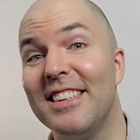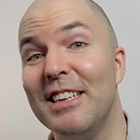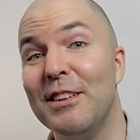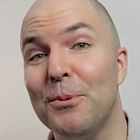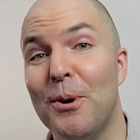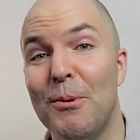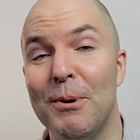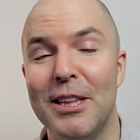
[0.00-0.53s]
is
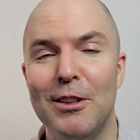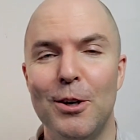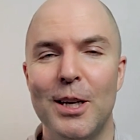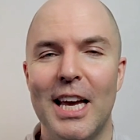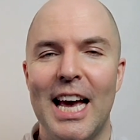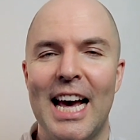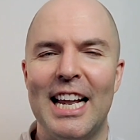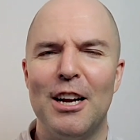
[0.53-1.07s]
what we look
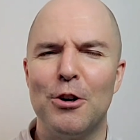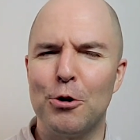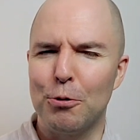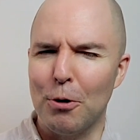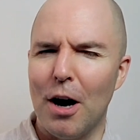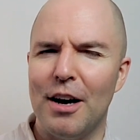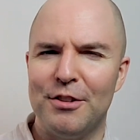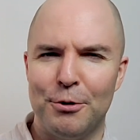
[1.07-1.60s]
at
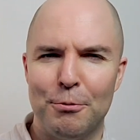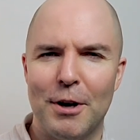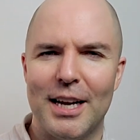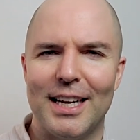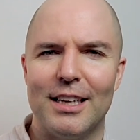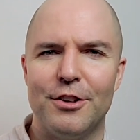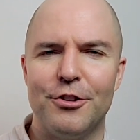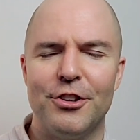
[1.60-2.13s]
across
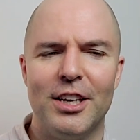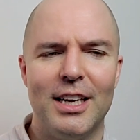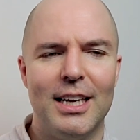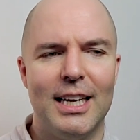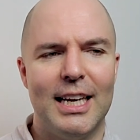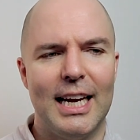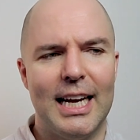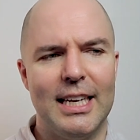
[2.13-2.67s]
range.
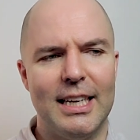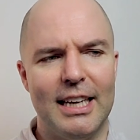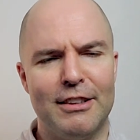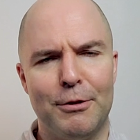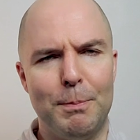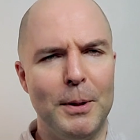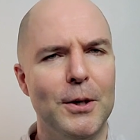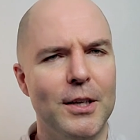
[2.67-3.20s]
And
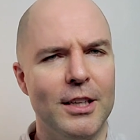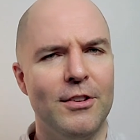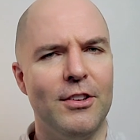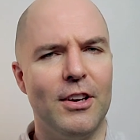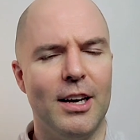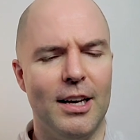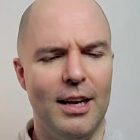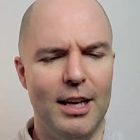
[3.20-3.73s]
experience,
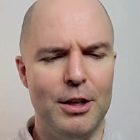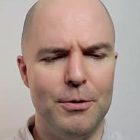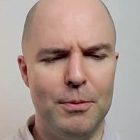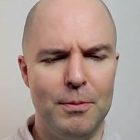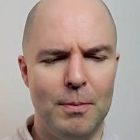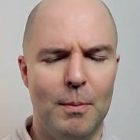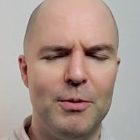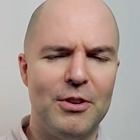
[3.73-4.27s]

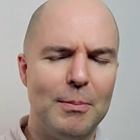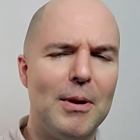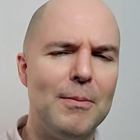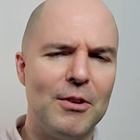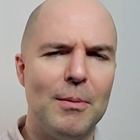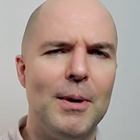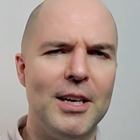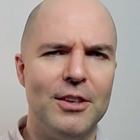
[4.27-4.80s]

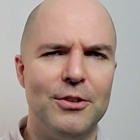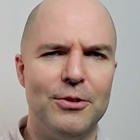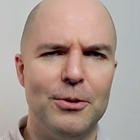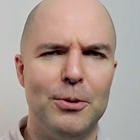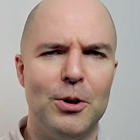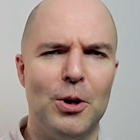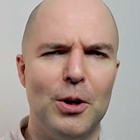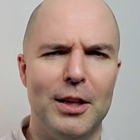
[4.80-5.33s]
sometimes I might
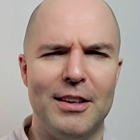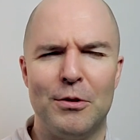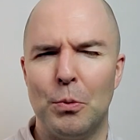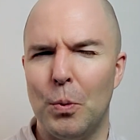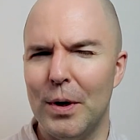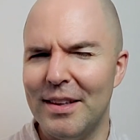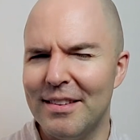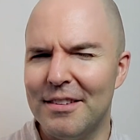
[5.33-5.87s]
also call this
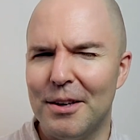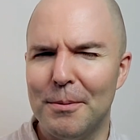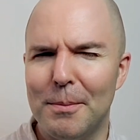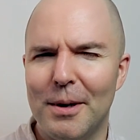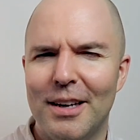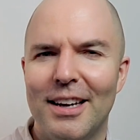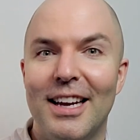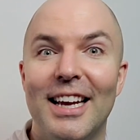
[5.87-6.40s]
wisdom.
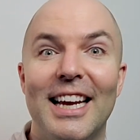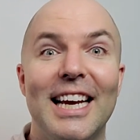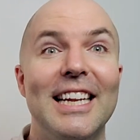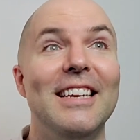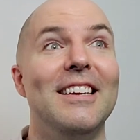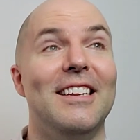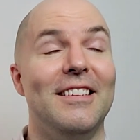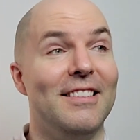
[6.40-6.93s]

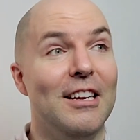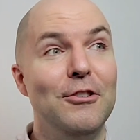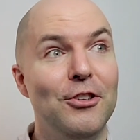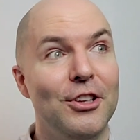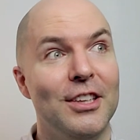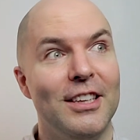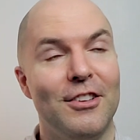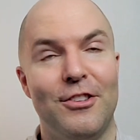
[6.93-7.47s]
And
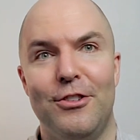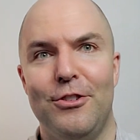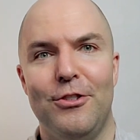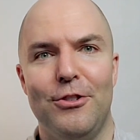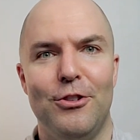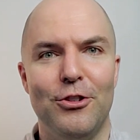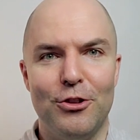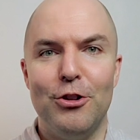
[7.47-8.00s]
essentially it's
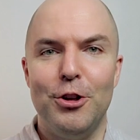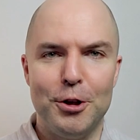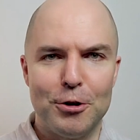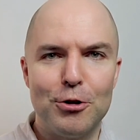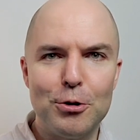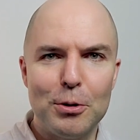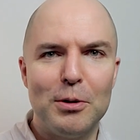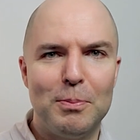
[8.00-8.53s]
just like,
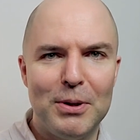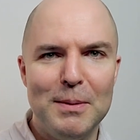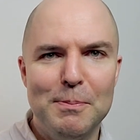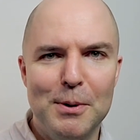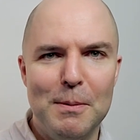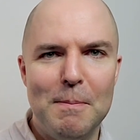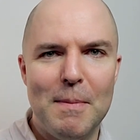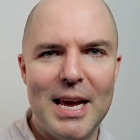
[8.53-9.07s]
do the
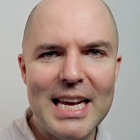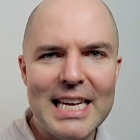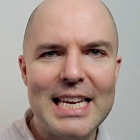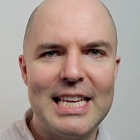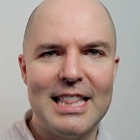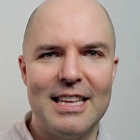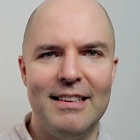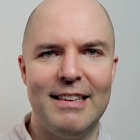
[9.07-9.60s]
people
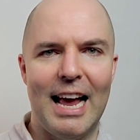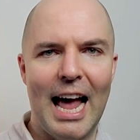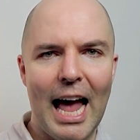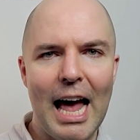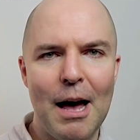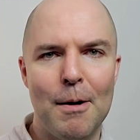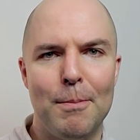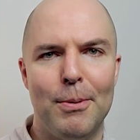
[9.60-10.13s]
making this
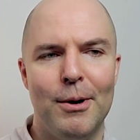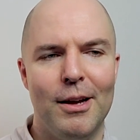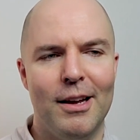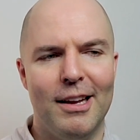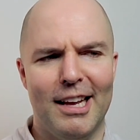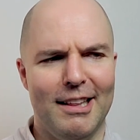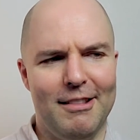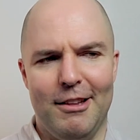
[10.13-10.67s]
app,
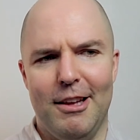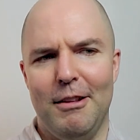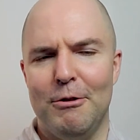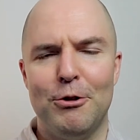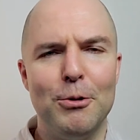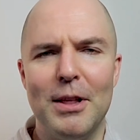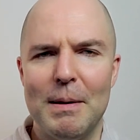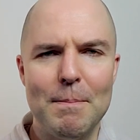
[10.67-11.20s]

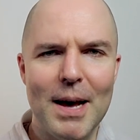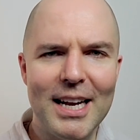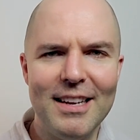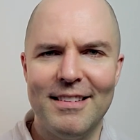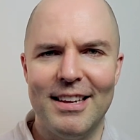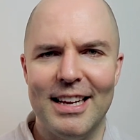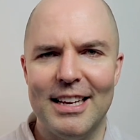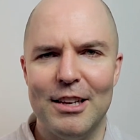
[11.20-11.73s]
do they
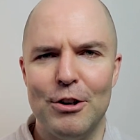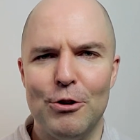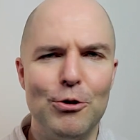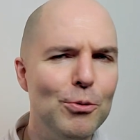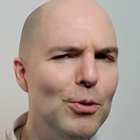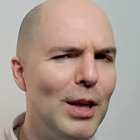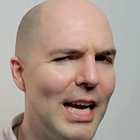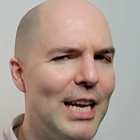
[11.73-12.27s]
meditate?
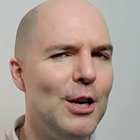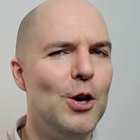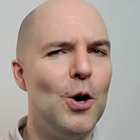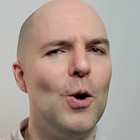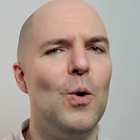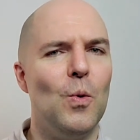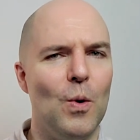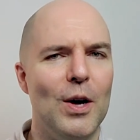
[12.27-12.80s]
Do they
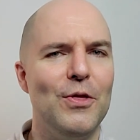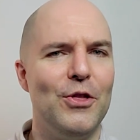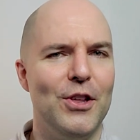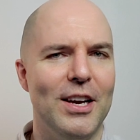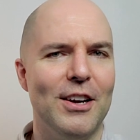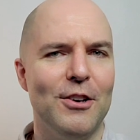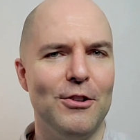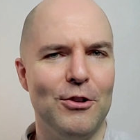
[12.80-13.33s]
know what
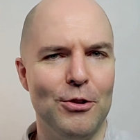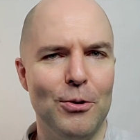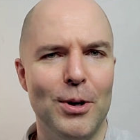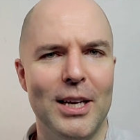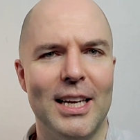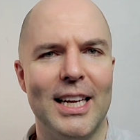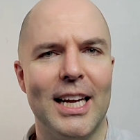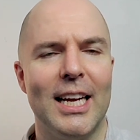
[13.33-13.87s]
they're
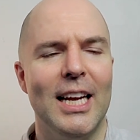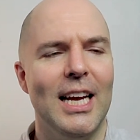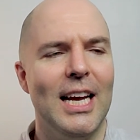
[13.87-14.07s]
doing?